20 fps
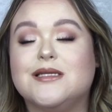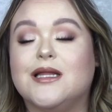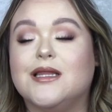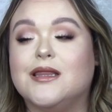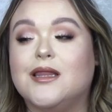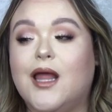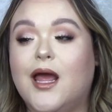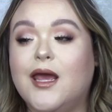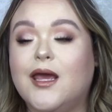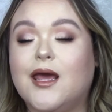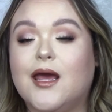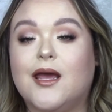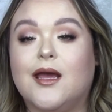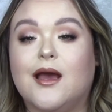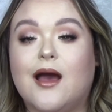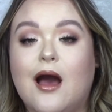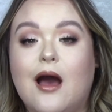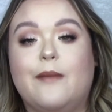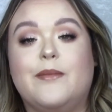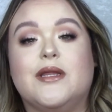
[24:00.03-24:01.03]
like and
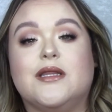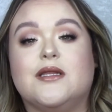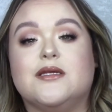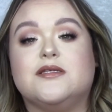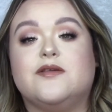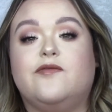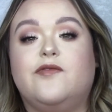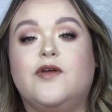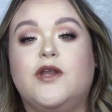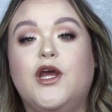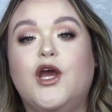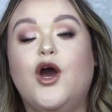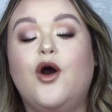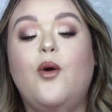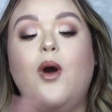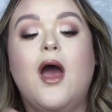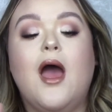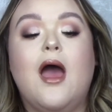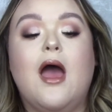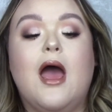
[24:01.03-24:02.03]
comment this
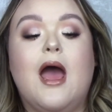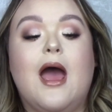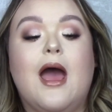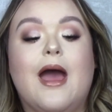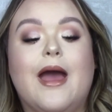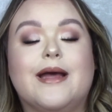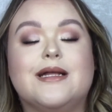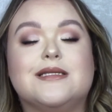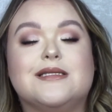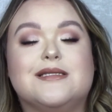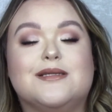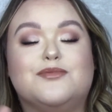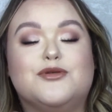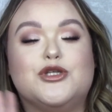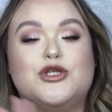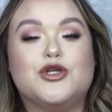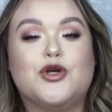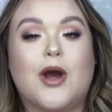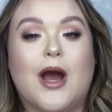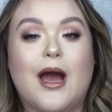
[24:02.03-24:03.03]
video and
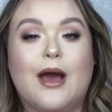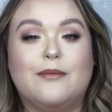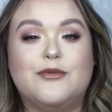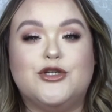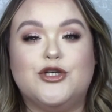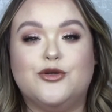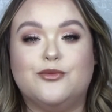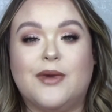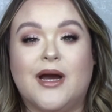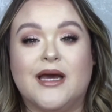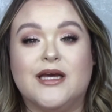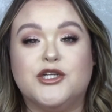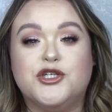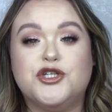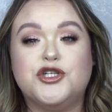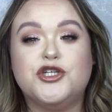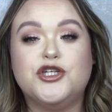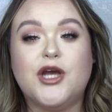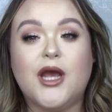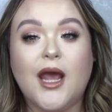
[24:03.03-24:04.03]
subscribe to my
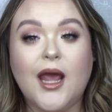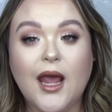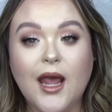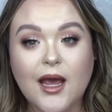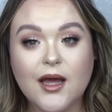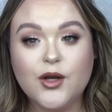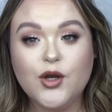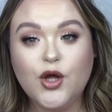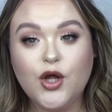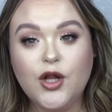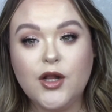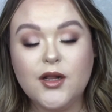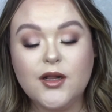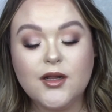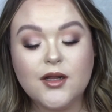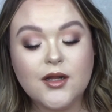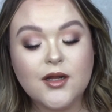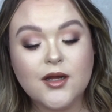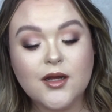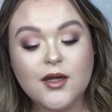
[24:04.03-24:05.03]
channel,
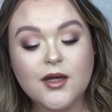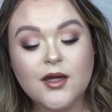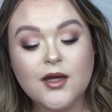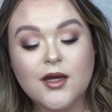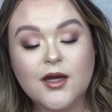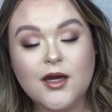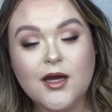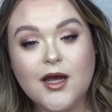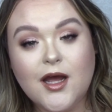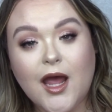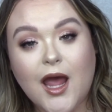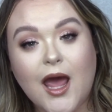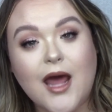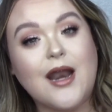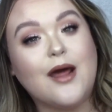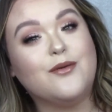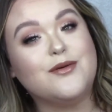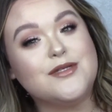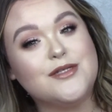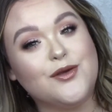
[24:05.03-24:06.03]
and
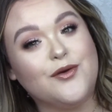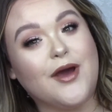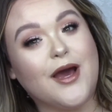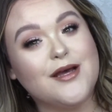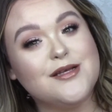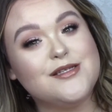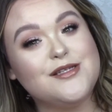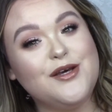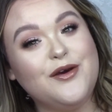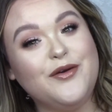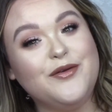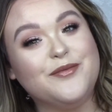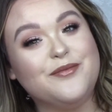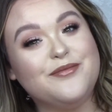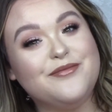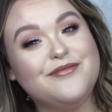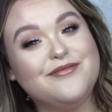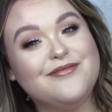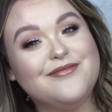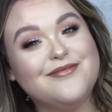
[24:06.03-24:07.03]
I will see you guys soon.
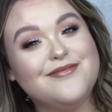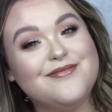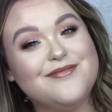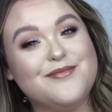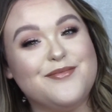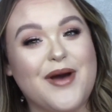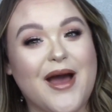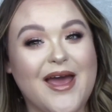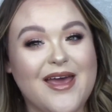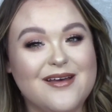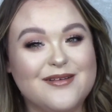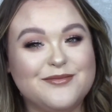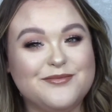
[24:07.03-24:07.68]
Bye!